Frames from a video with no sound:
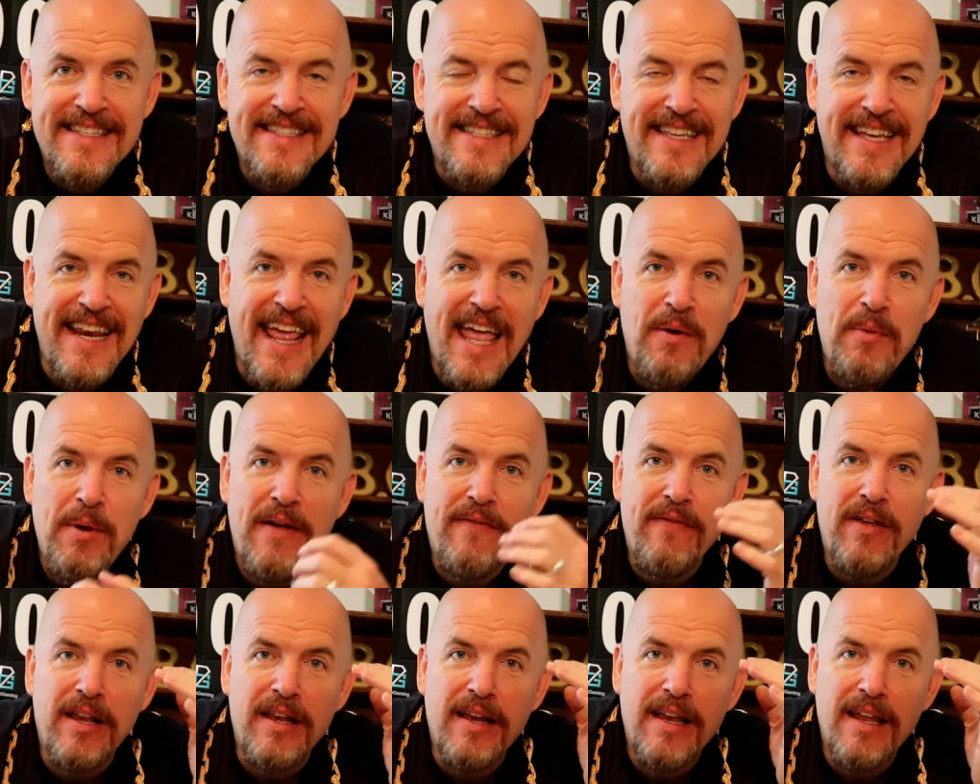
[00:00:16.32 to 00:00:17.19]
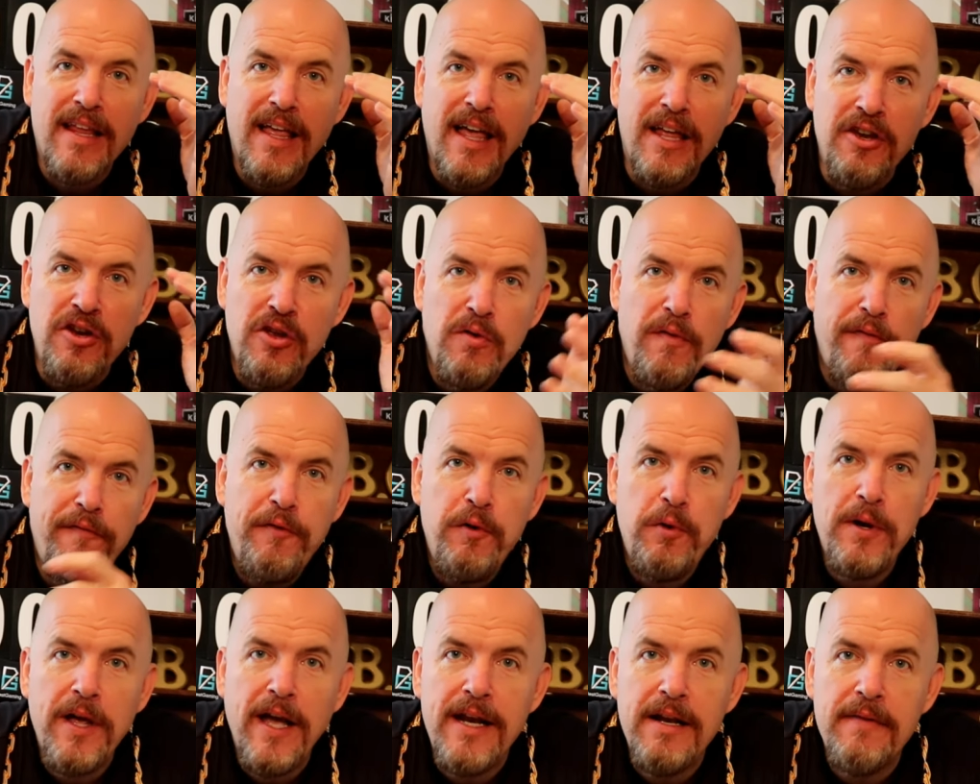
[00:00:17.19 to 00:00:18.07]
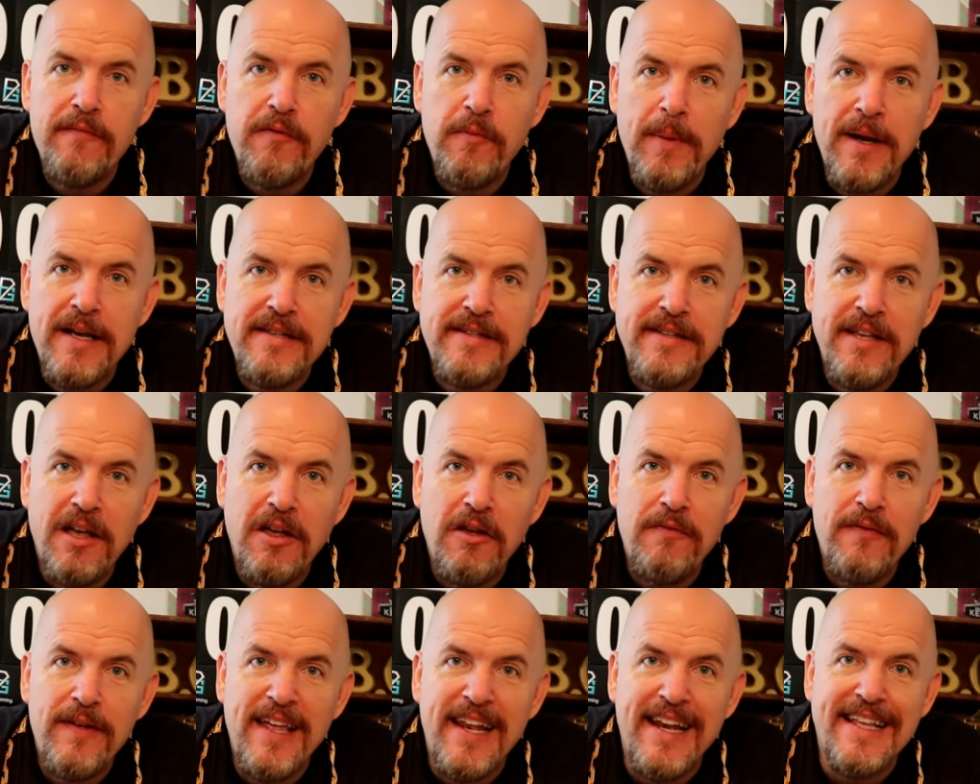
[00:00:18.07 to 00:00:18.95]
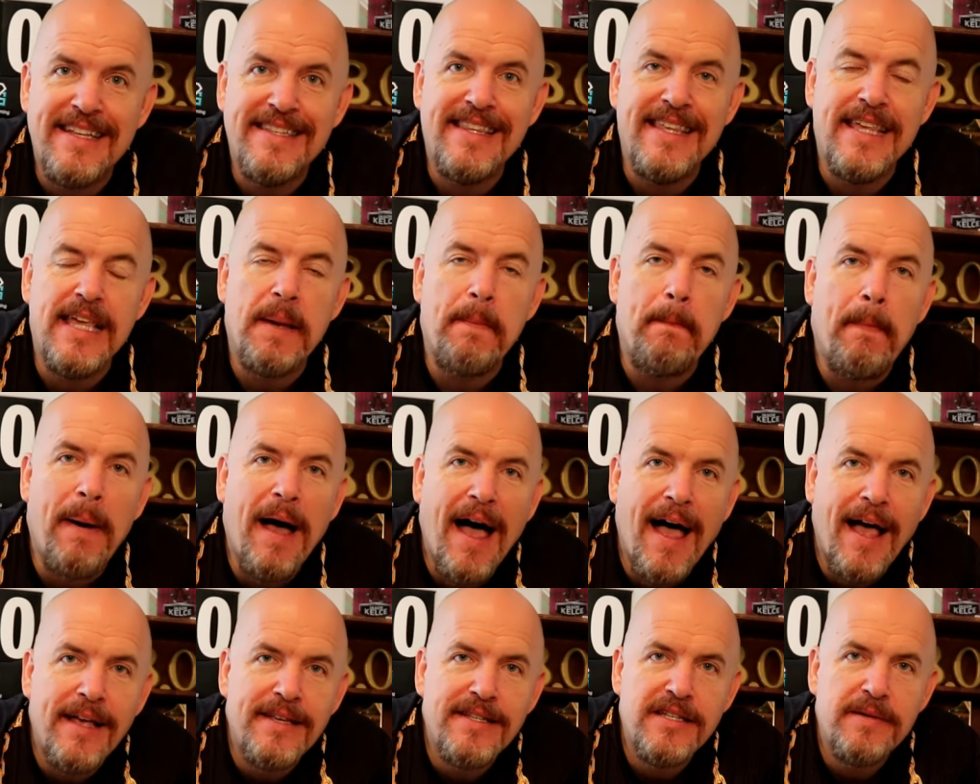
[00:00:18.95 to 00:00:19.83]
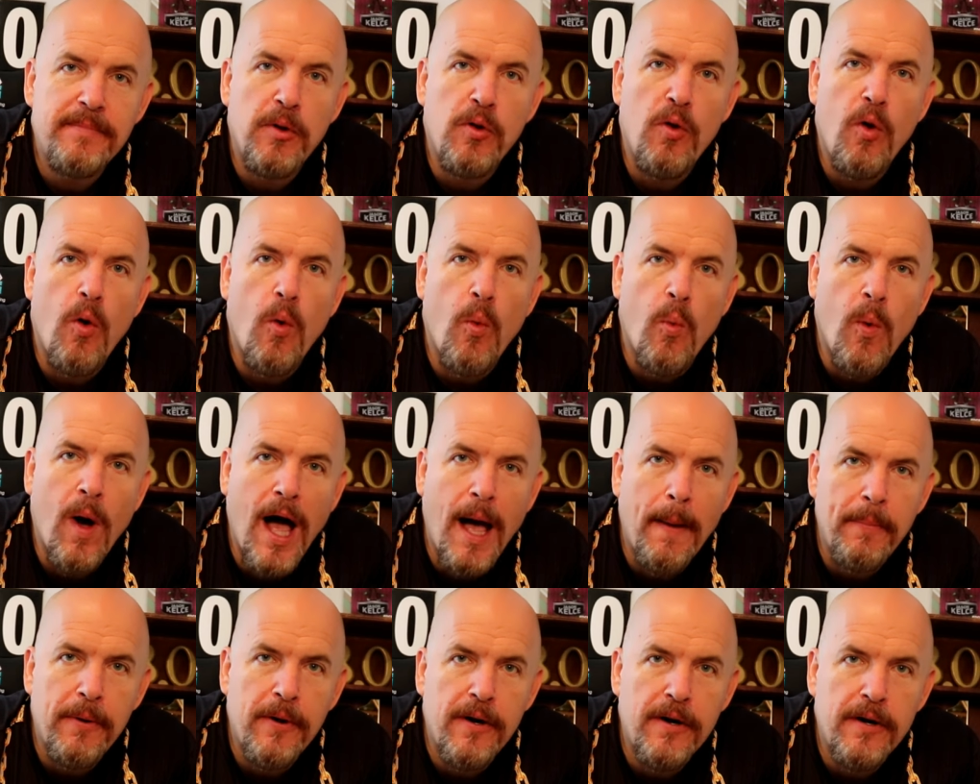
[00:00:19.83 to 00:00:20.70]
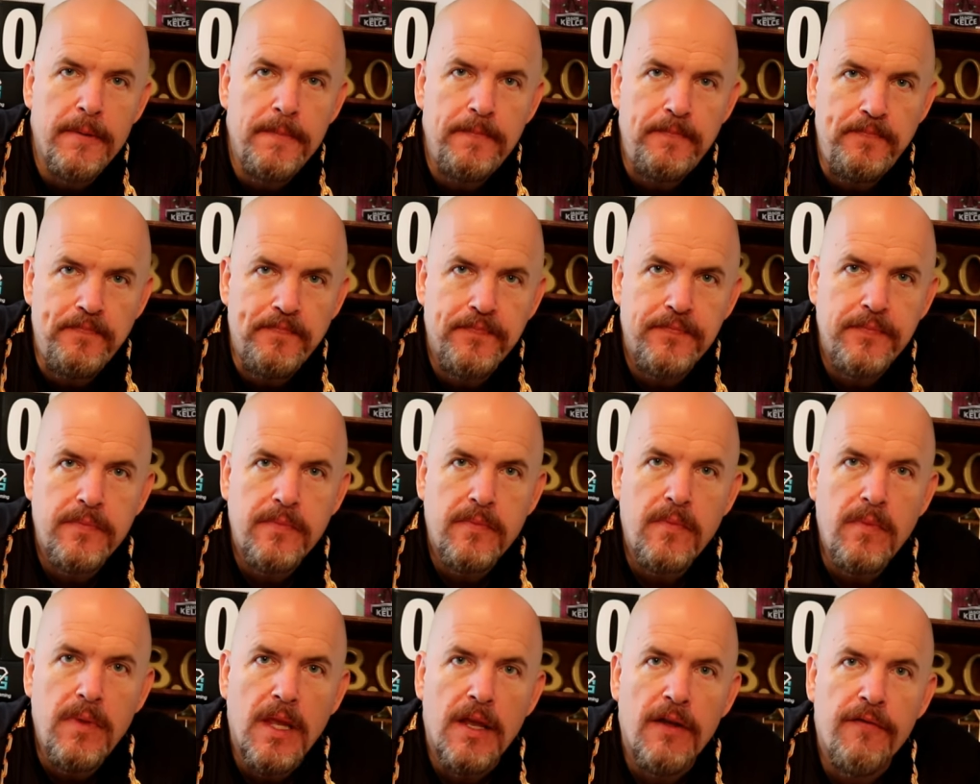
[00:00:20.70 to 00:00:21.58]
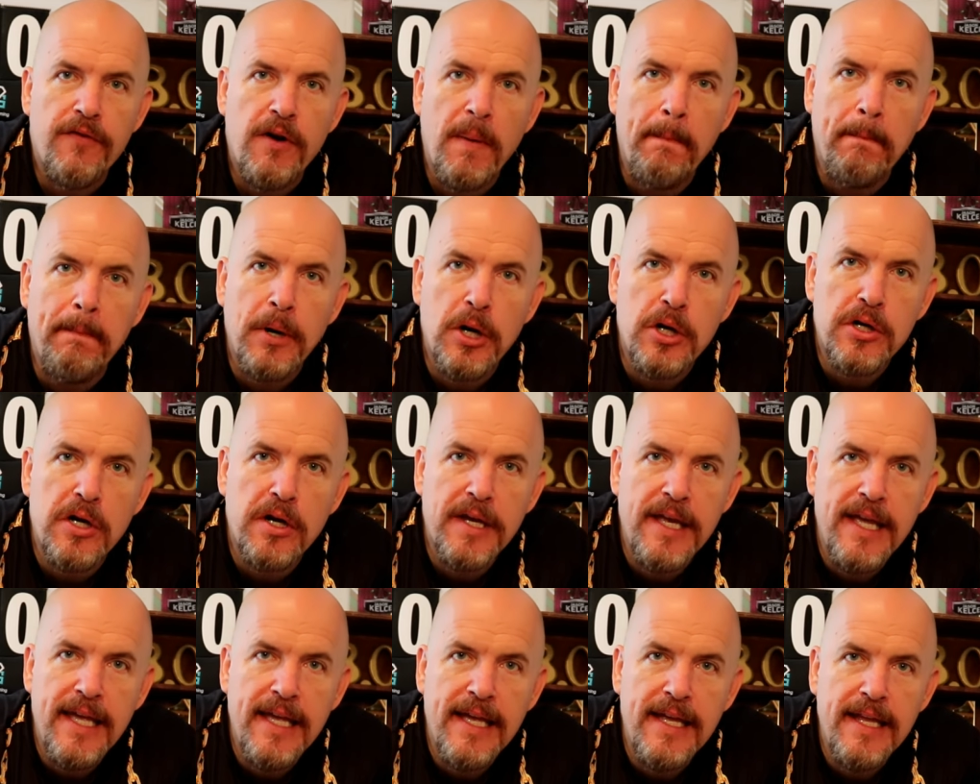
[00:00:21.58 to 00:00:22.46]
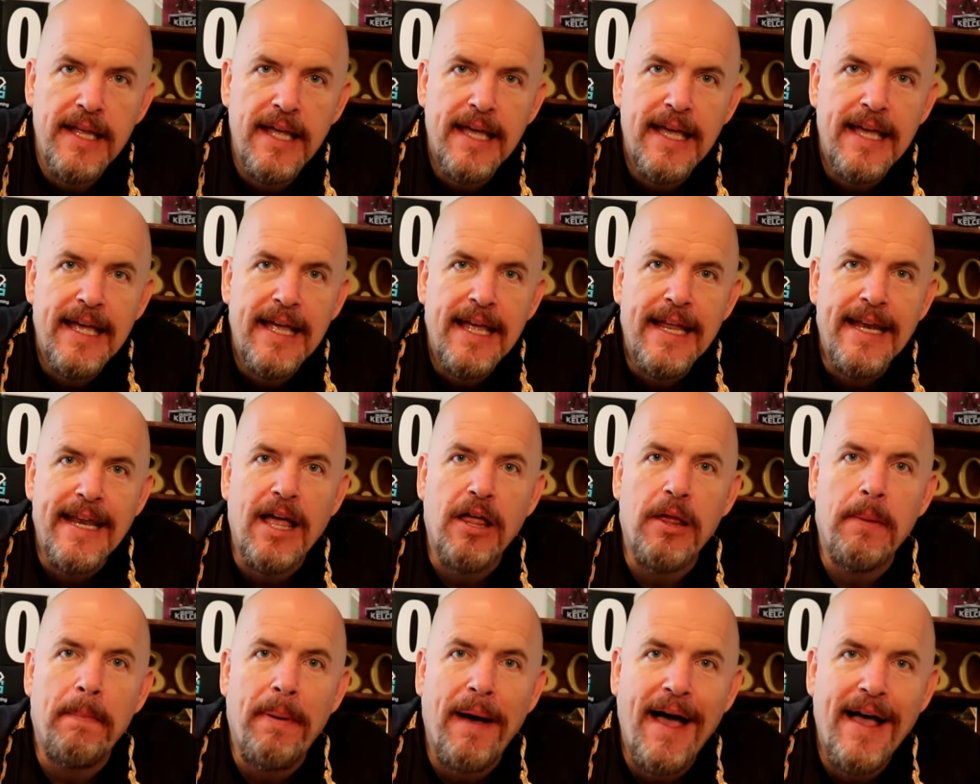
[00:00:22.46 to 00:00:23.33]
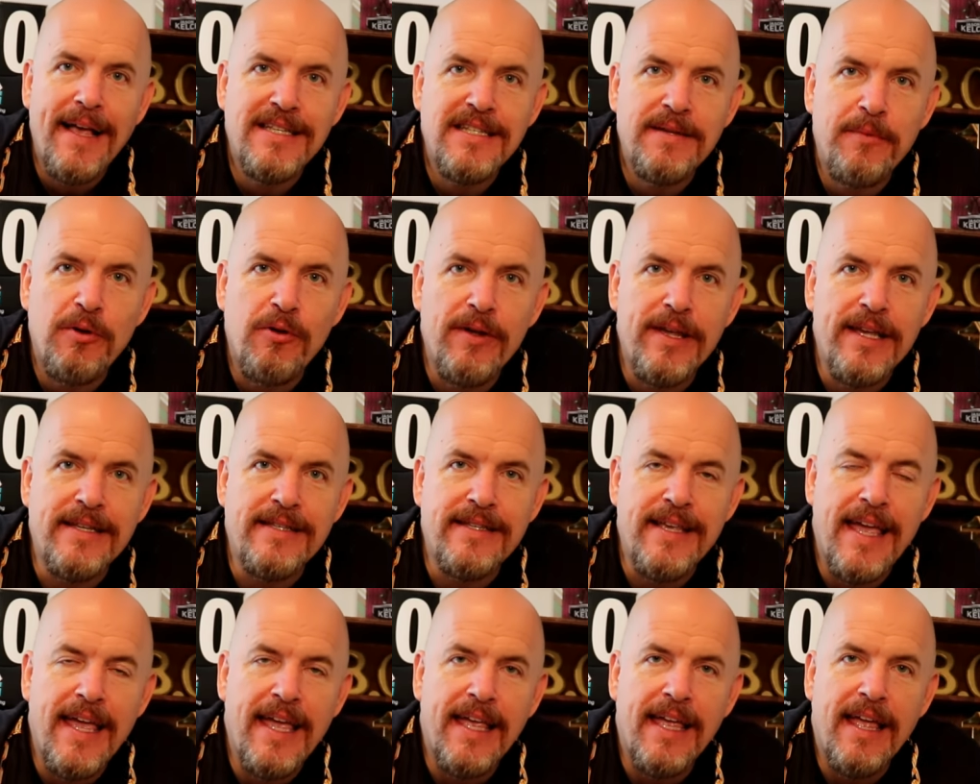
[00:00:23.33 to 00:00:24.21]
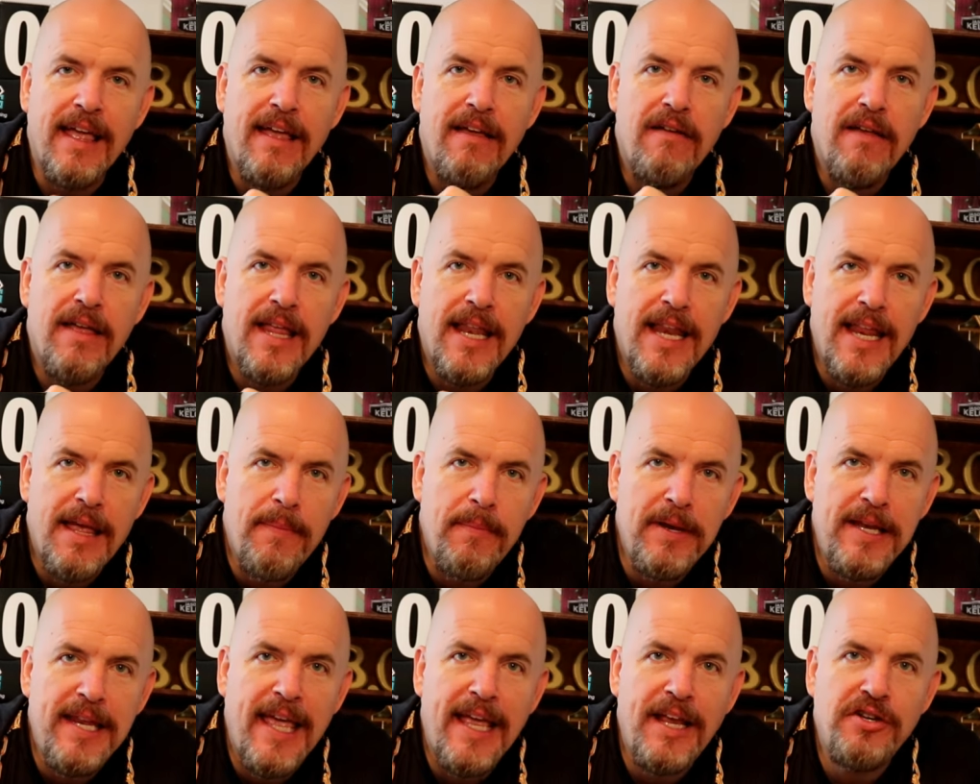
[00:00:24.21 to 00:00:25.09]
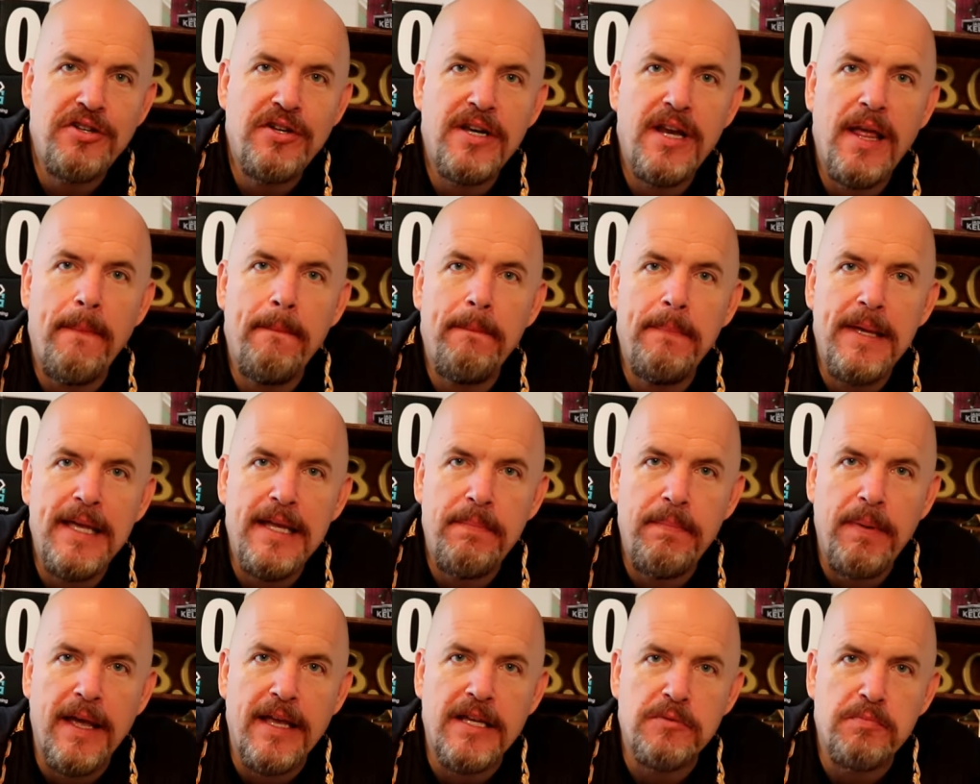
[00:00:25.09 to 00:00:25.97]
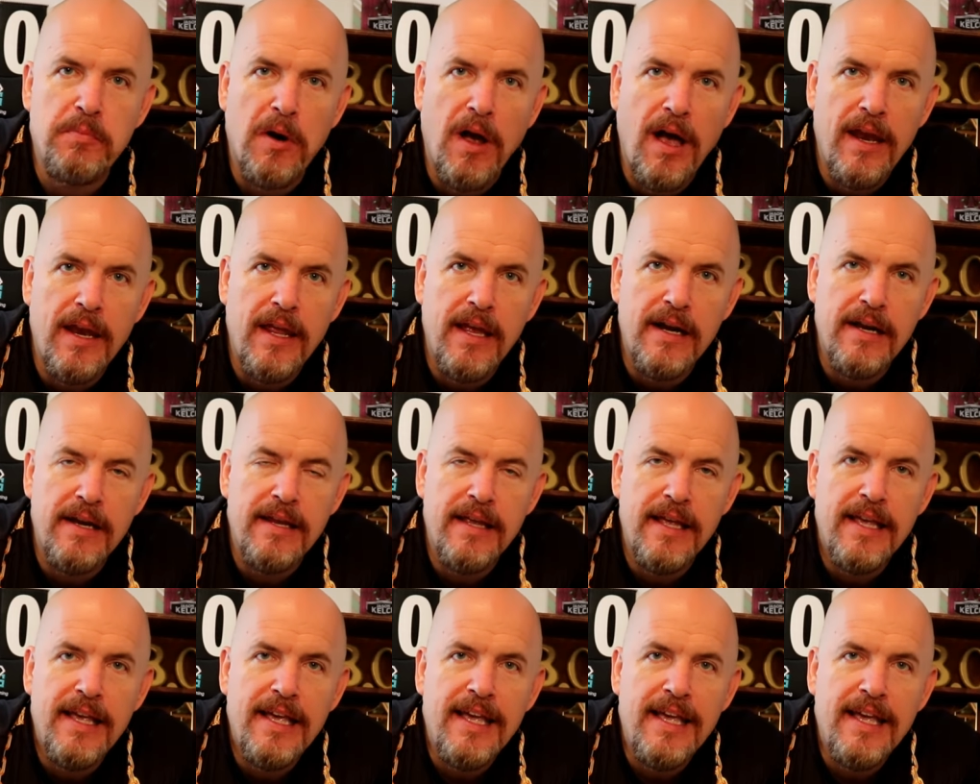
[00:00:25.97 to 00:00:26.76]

Today we have a, a new food item for myself. It is the Impossible Whopper from Burger King. Now, Impossible is a imitation meat-based product.